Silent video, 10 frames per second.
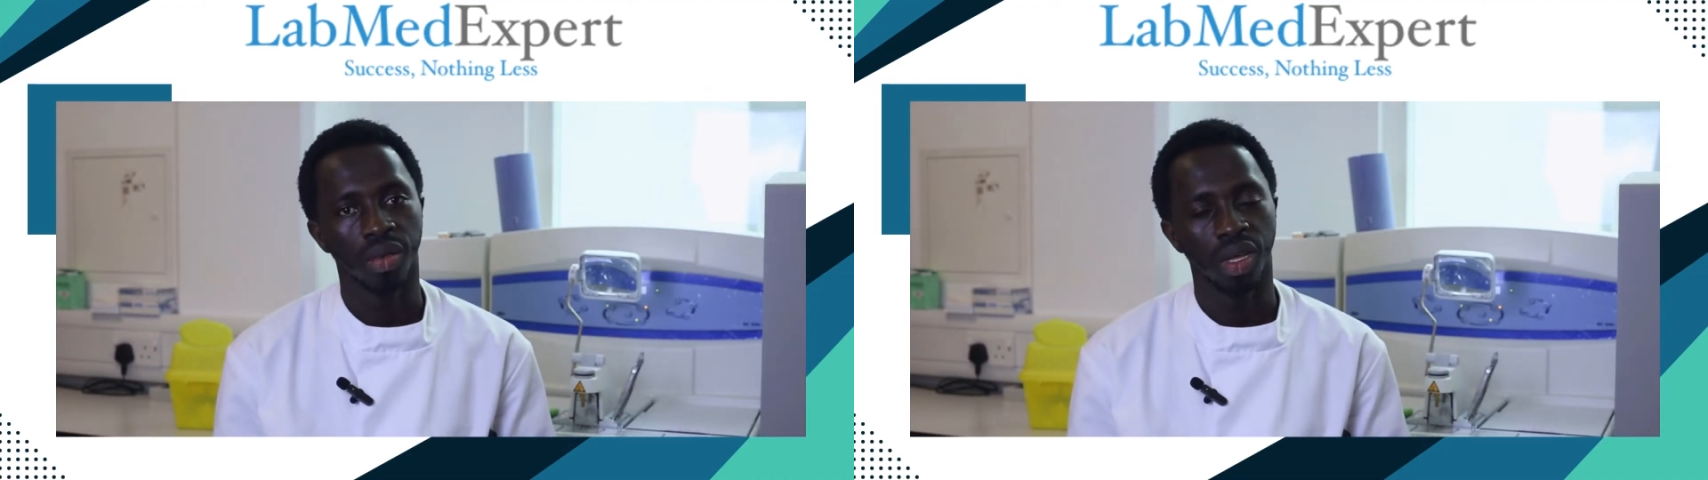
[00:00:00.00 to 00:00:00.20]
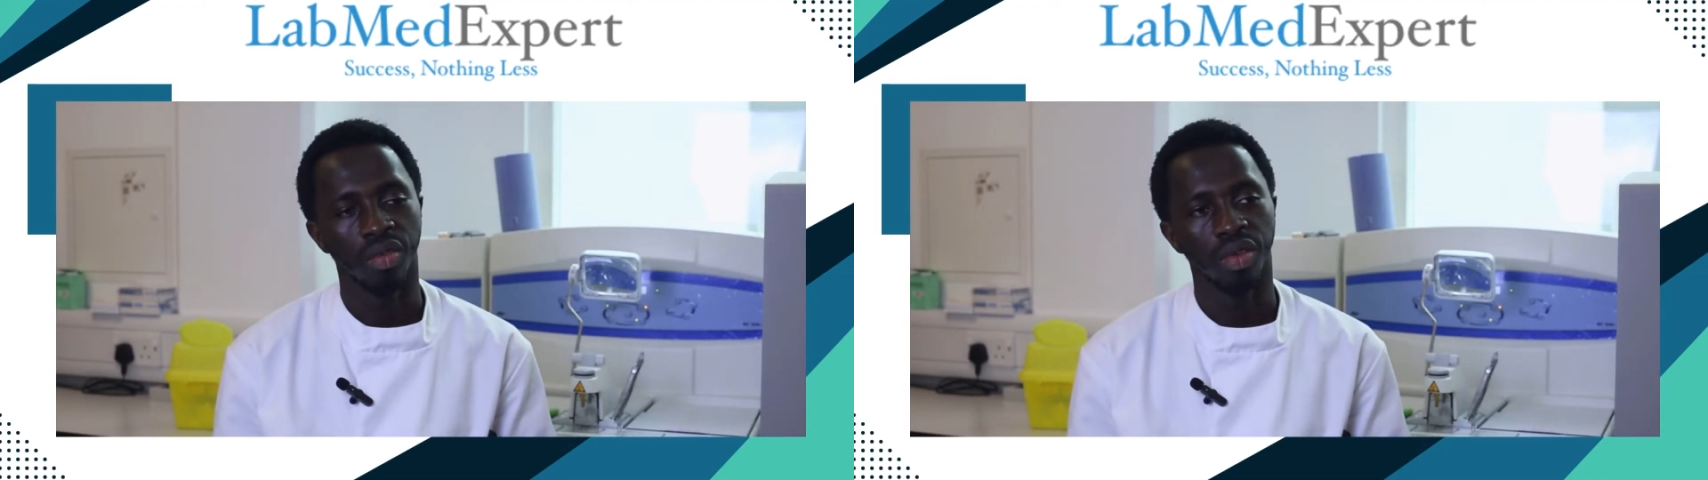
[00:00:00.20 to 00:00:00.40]

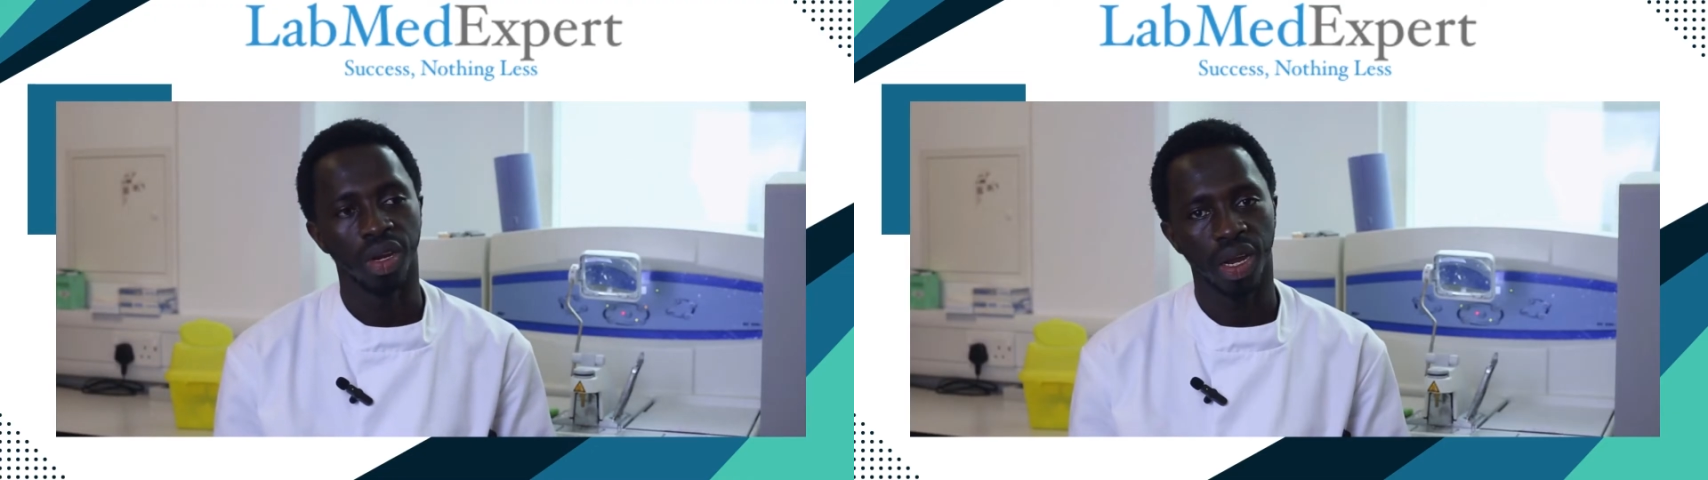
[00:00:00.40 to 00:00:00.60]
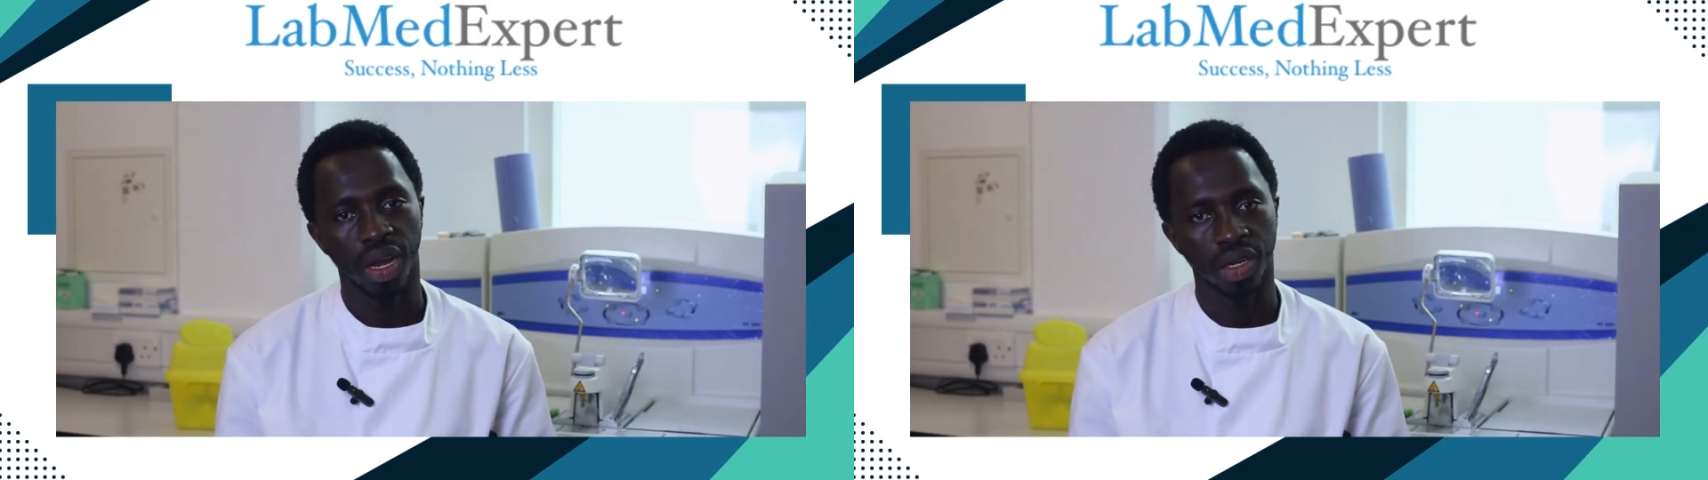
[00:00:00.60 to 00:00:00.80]

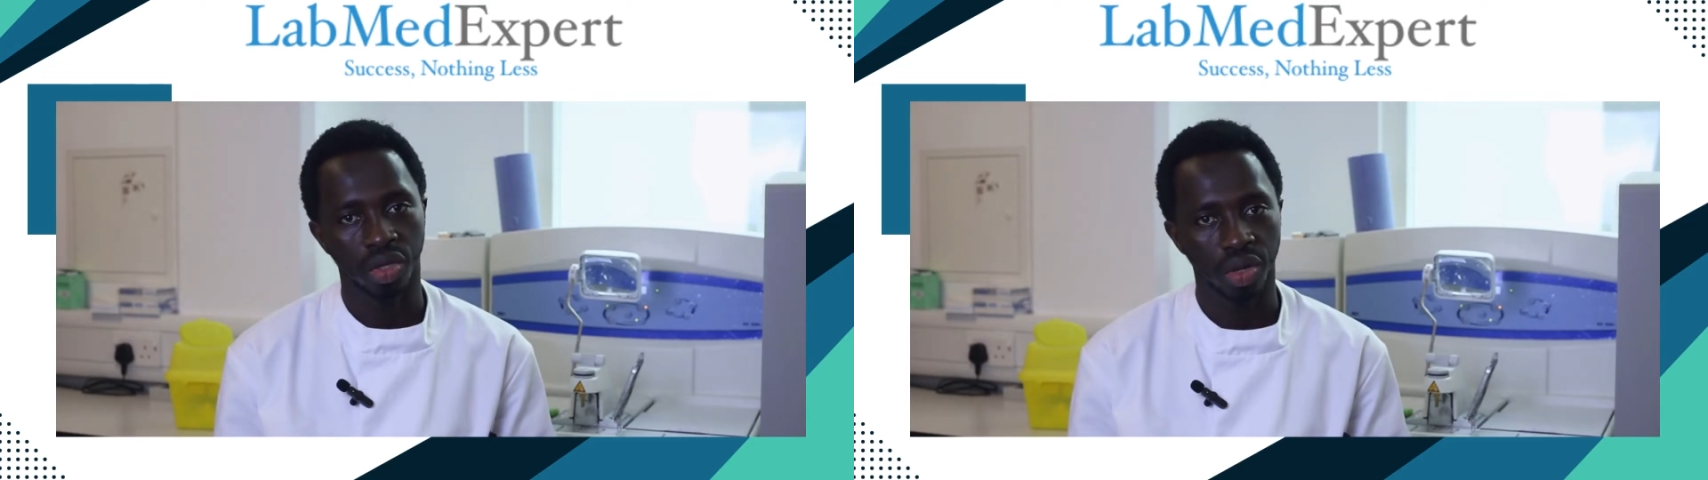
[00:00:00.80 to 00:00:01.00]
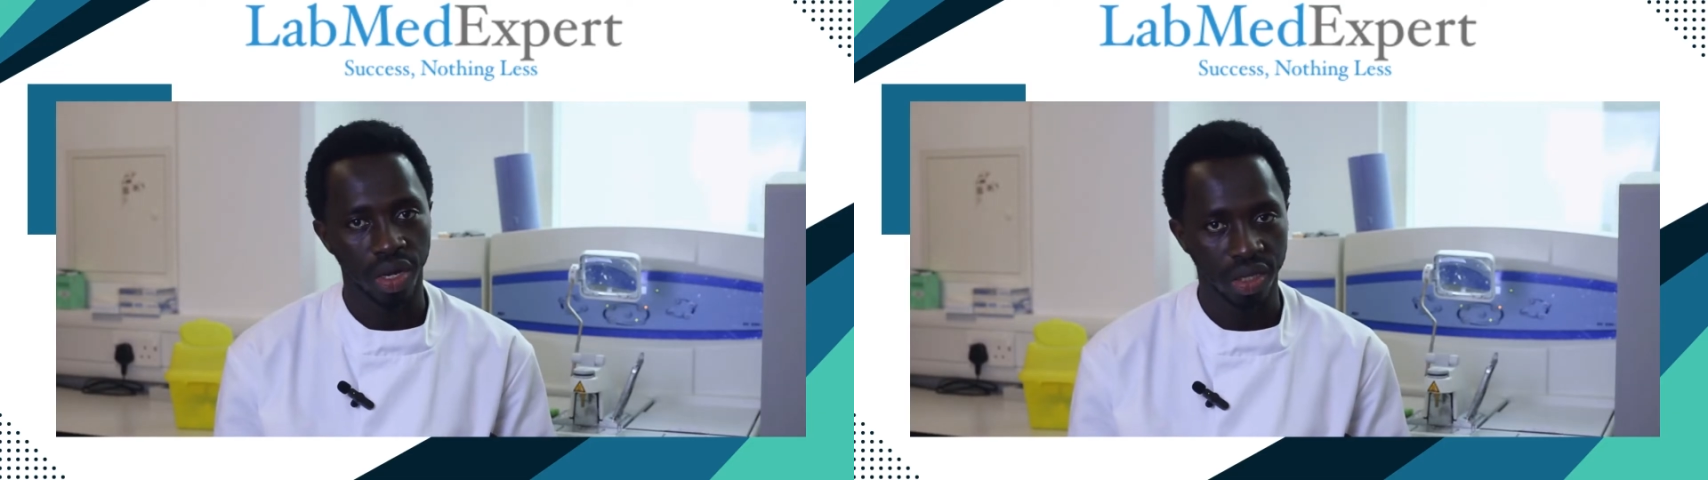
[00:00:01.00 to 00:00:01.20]
giving
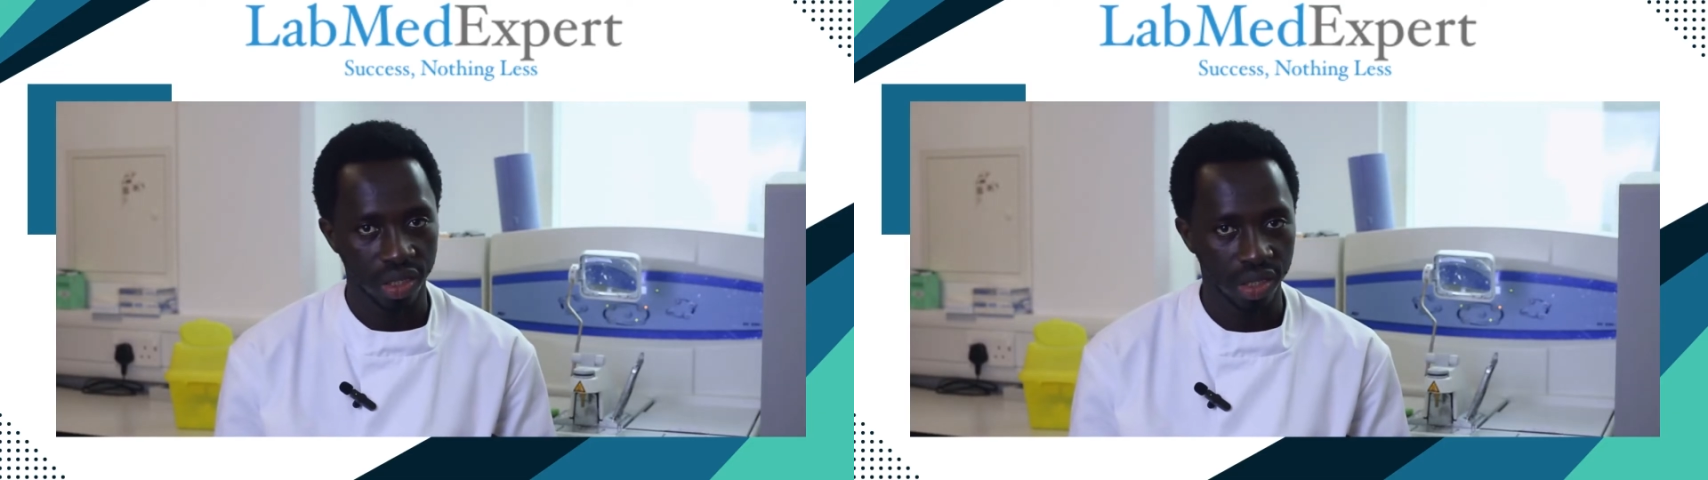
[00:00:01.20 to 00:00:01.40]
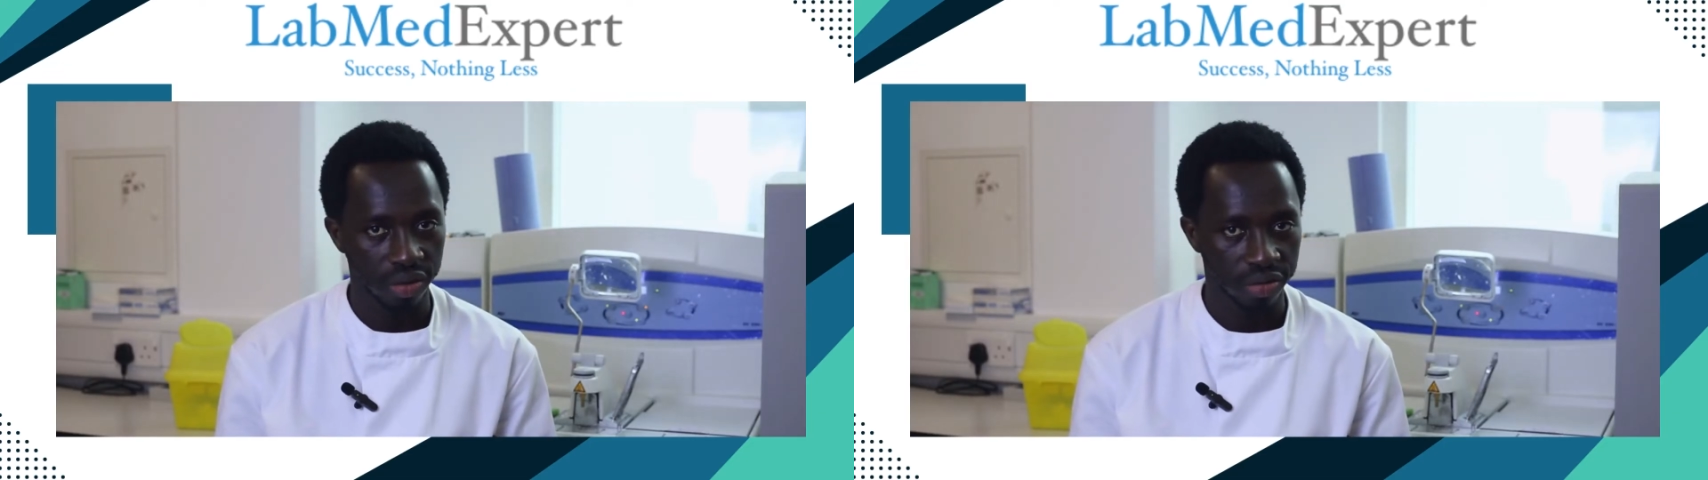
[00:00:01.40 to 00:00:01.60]
regards to health
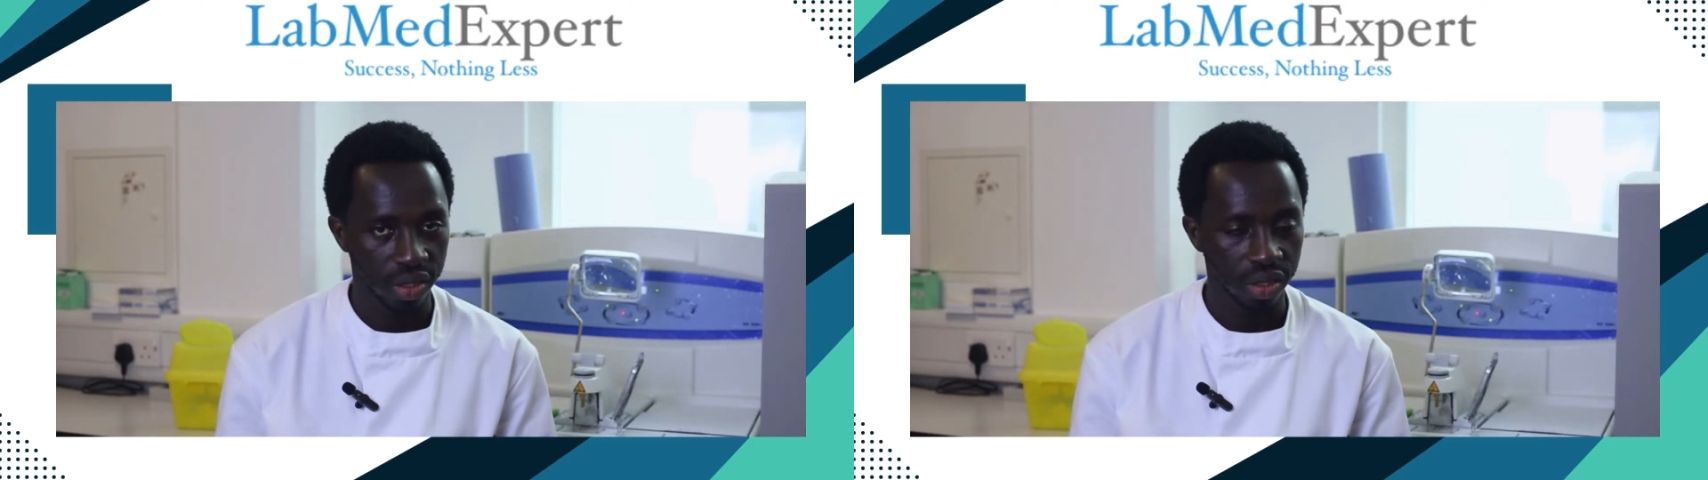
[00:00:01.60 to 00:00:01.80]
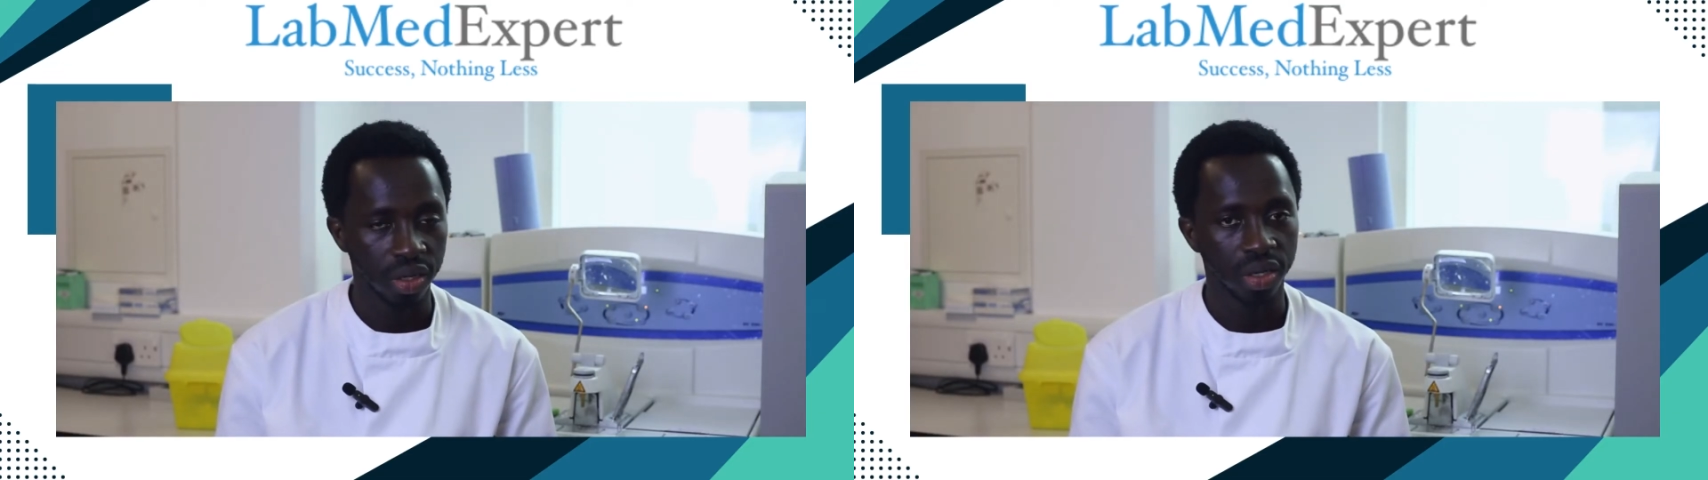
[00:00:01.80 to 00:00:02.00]
and safety,